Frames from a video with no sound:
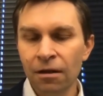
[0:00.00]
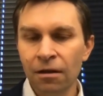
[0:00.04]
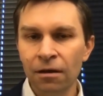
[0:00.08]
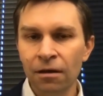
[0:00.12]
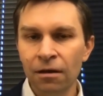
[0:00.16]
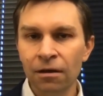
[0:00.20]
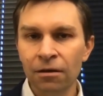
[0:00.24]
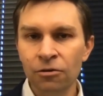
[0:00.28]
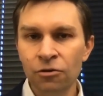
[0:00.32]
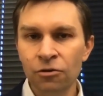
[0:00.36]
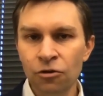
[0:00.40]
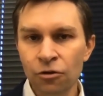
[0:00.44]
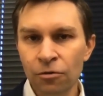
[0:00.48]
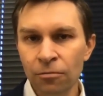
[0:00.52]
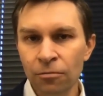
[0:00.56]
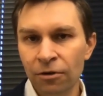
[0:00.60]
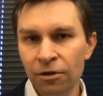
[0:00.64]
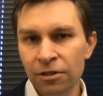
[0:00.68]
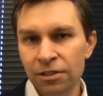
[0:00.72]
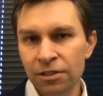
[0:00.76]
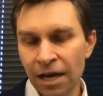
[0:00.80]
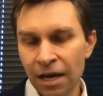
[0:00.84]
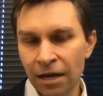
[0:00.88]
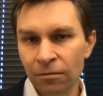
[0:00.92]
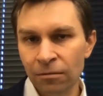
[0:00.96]

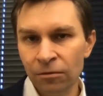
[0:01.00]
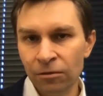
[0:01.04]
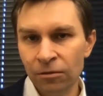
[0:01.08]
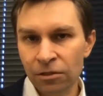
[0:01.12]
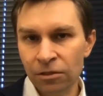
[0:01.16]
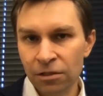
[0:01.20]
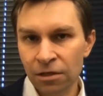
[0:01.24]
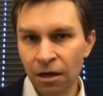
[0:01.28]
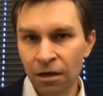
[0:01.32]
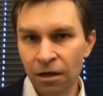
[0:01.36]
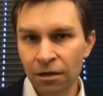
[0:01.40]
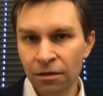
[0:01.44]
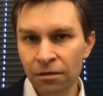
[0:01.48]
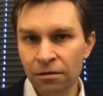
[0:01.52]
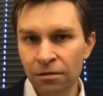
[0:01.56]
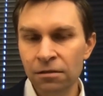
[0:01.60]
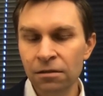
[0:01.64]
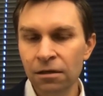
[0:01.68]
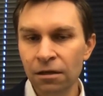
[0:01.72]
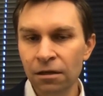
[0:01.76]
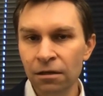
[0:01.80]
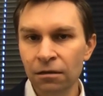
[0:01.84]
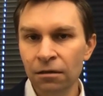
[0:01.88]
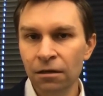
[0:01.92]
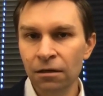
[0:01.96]
numerous animal studies
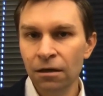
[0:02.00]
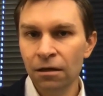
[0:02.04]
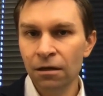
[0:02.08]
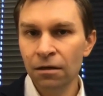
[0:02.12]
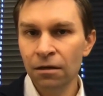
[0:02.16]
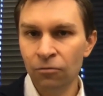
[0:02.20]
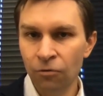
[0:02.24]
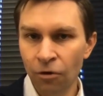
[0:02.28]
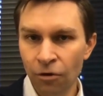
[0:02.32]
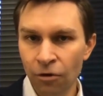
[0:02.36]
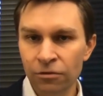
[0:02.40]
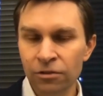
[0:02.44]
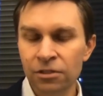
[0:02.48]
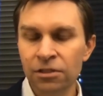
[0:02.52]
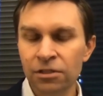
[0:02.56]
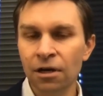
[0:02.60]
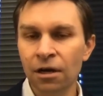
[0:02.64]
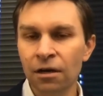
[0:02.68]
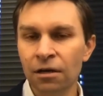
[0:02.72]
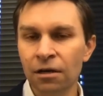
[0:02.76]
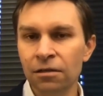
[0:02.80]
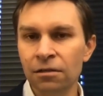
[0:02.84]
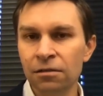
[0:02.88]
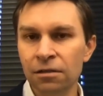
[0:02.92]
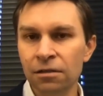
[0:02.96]
rodent
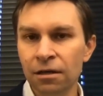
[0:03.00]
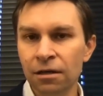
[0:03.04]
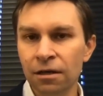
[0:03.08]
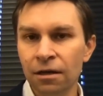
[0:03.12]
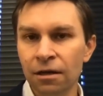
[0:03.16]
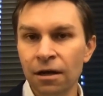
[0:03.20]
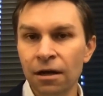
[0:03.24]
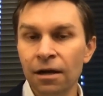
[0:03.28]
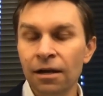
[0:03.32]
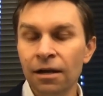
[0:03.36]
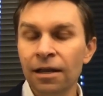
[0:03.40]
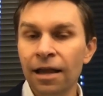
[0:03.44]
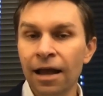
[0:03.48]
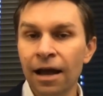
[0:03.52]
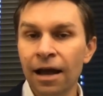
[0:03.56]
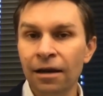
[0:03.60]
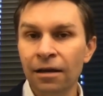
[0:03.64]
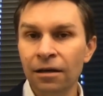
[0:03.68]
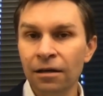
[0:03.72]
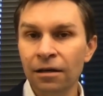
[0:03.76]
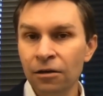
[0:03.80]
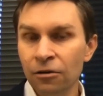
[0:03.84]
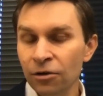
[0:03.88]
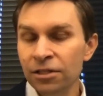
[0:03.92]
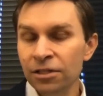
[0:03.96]
studies, an
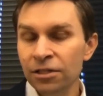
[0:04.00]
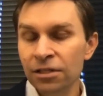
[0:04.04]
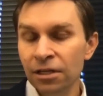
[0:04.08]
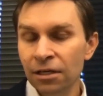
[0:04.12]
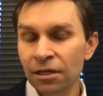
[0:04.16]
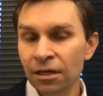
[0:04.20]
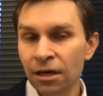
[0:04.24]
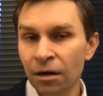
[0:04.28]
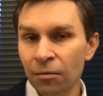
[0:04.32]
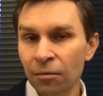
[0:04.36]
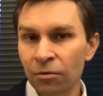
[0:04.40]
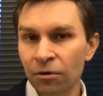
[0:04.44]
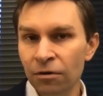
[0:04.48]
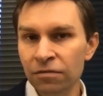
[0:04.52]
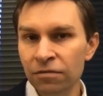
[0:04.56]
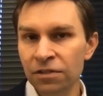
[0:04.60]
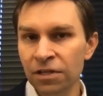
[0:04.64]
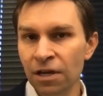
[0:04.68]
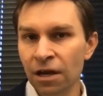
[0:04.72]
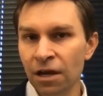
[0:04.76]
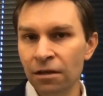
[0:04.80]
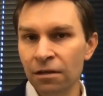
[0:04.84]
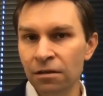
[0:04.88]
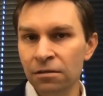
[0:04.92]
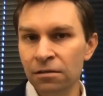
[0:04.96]
increasing number of
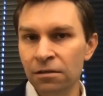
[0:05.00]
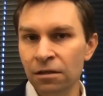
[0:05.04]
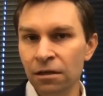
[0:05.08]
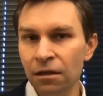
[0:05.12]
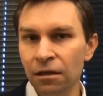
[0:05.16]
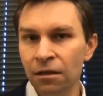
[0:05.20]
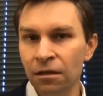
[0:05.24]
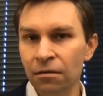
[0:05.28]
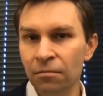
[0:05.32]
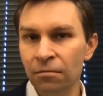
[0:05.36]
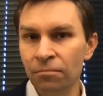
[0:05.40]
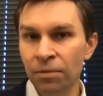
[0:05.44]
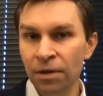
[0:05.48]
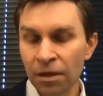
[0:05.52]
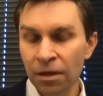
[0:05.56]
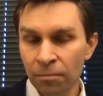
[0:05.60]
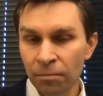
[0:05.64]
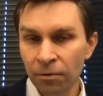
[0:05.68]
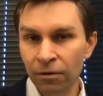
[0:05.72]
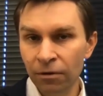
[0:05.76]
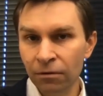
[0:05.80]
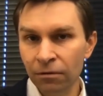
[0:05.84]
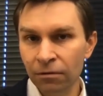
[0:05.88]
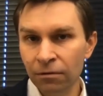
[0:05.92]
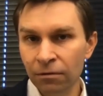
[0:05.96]
studies in
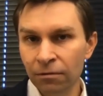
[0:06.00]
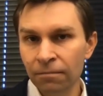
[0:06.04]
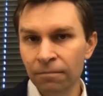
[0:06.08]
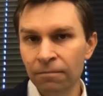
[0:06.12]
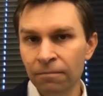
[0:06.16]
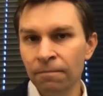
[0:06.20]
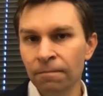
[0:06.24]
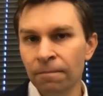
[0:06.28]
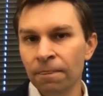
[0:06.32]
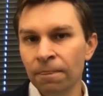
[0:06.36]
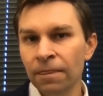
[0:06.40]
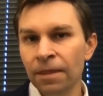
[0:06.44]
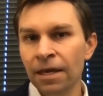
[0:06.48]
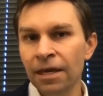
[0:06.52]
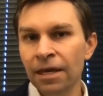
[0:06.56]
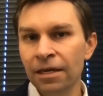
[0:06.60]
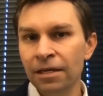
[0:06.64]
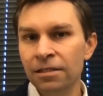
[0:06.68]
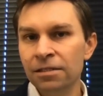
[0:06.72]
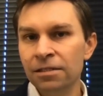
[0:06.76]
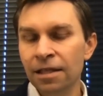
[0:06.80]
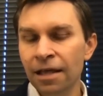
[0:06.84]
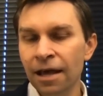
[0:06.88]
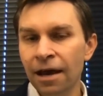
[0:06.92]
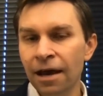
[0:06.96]
people,
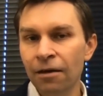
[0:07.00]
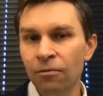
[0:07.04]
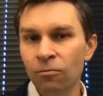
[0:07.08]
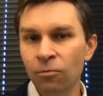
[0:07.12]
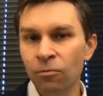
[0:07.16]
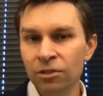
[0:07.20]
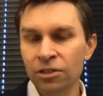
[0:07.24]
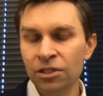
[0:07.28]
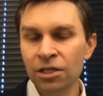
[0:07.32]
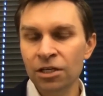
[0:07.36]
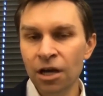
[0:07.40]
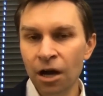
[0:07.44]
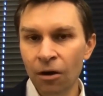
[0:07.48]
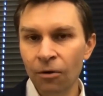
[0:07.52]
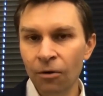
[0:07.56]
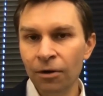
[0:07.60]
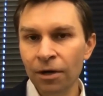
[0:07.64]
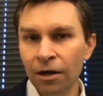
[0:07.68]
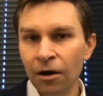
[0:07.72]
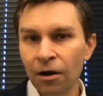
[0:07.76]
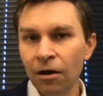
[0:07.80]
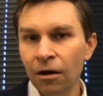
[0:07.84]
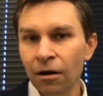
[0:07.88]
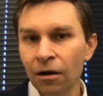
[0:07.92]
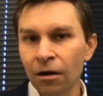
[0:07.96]
is that what's going
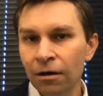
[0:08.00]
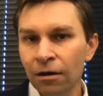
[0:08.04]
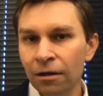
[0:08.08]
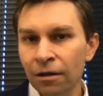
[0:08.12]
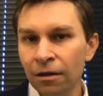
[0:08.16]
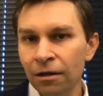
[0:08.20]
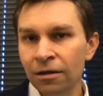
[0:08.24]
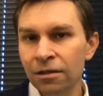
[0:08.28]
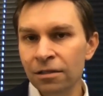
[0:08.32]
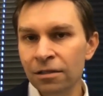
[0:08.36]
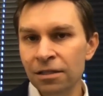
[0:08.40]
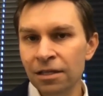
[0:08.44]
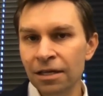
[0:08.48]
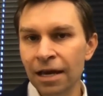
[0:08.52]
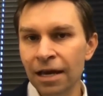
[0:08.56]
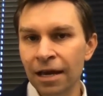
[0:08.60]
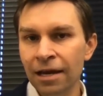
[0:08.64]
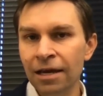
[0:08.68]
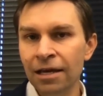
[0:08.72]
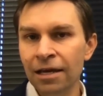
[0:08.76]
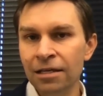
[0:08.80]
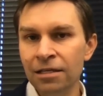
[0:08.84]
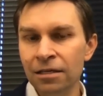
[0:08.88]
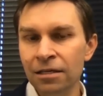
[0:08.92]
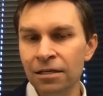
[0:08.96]
on is the
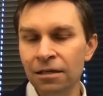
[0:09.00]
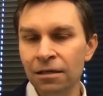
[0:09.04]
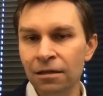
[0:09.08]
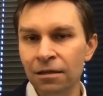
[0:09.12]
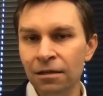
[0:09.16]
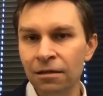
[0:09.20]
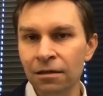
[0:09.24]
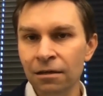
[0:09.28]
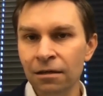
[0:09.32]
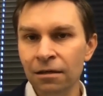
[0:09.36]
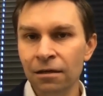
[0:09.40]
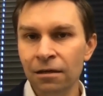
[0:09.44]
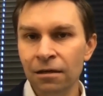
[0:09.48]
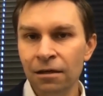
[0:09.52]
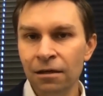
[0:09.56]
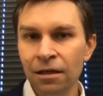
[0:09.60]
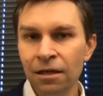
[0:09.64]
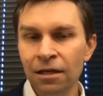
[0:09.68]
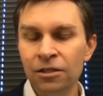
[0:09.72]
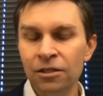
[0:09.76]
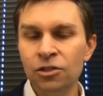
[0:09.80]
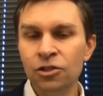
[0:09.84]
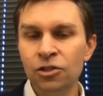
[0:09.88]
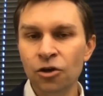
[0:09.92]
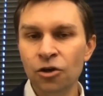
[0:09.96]
NAD
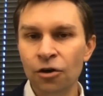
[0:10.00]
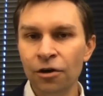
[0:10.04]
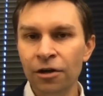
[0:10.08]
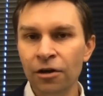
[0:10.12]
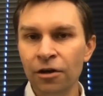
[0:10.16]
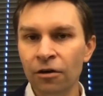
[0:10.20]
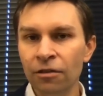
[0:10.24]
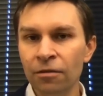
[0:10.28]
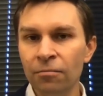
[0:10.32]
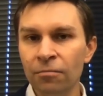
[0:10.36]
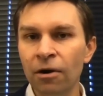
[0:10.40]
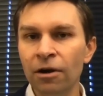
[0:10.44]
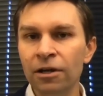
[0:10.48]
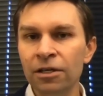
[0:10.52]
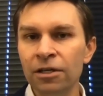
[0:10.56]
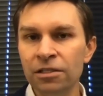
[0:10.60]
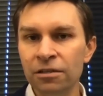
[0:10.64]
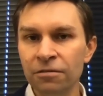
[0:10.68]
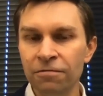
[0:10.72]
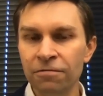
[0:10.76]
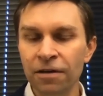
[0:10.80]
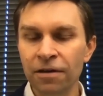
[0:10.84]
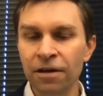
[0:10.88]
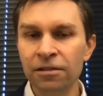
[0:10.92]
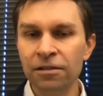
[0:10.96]
is turning on the body's
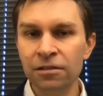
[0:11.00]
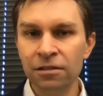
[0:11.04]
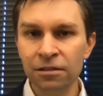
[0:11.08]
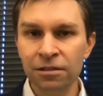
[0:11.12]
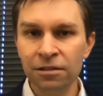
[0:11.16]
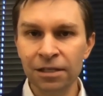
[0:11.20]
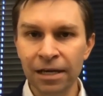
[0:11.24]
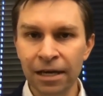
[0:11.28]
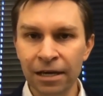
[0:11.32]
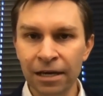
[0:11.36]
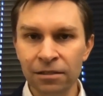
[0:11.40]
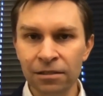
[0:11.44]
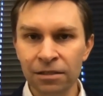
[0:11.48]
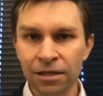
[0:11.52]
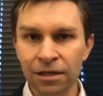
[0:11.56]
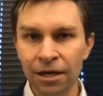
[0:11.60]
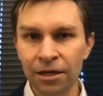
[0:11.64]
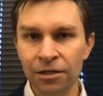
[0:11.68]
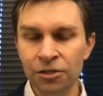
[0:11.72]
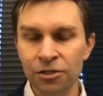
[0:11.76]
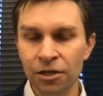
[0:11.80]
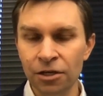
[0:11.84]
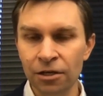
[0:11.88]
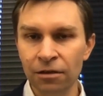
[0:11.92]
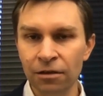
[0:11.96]
defenses against
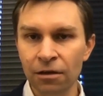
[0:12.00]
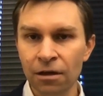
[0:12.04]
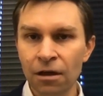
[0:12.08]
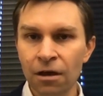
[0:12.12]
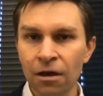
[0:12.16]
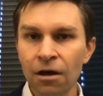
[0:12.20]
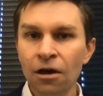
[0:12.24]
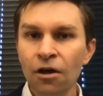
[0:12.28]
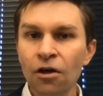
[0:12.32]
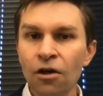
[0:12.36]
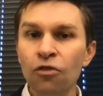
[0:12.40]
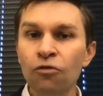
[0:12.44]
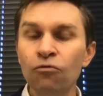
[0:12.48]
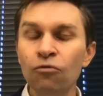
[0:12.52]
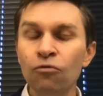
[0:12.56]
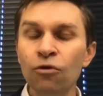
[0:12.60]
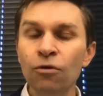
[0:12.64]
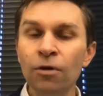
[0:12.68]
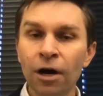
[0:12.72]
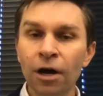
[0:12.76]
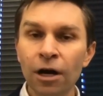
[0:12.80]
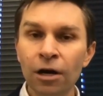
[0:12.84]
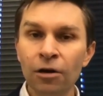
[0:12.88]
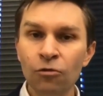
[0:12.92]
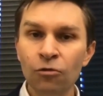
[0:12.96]
aging through
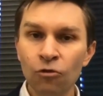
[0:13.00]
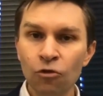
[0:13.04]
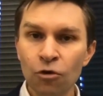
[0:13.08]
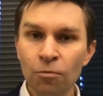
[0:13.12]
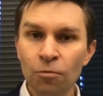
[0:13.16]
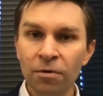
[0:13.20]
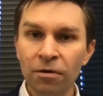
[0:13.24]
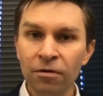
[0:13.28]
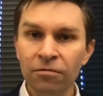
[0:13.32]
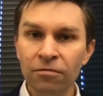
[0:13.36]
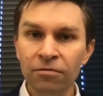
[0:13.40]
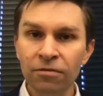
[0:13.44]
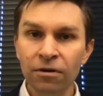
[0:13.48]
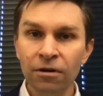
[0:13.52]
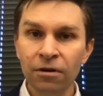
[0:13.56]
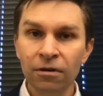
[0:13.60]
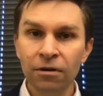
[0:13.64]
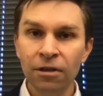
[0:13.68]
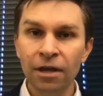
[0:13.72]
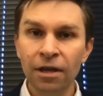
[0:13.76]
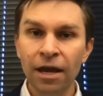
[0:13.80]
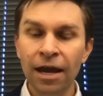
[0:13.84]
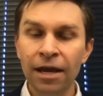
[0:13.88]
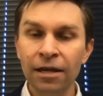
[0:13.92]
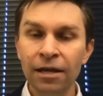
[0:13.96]
a group of
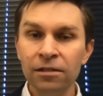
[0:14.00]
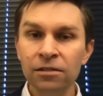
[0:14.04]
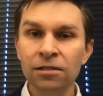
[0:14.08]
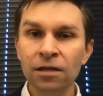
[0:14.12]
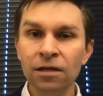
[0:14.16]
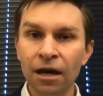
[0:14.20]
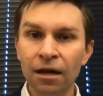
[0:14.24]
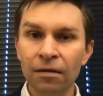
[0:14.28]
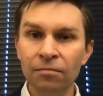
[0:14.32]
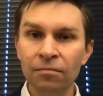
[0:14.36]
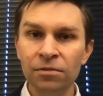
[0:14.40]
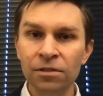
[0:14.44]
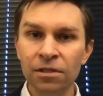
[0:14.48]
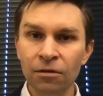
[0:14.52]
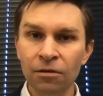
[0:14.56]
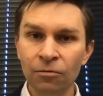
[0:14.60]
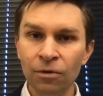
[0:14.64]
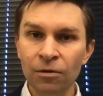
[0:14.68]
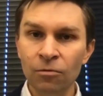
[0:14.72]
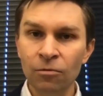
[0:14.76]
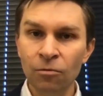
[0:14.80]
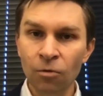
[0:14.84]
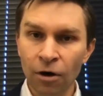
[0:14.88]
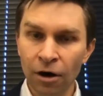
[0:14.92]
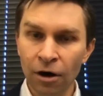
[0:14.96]
enzymes that we
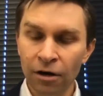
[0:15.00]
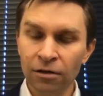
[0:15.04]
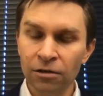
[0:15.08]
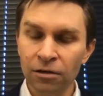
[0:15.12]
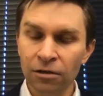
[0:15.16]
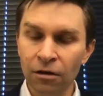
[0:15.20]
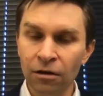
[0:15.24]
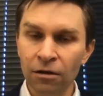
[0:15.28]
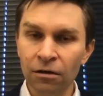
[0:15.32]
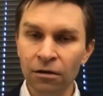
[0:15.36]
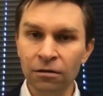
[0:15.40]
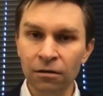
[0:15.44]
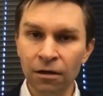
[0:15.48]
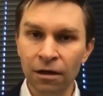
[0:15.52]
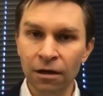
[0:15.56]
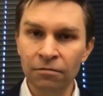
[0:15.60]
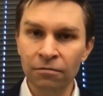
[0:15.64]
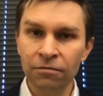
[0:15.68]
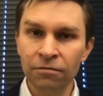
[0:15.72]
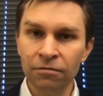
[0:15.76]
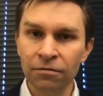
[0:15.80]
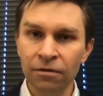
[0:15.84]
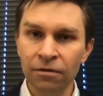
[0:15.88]
worked on and have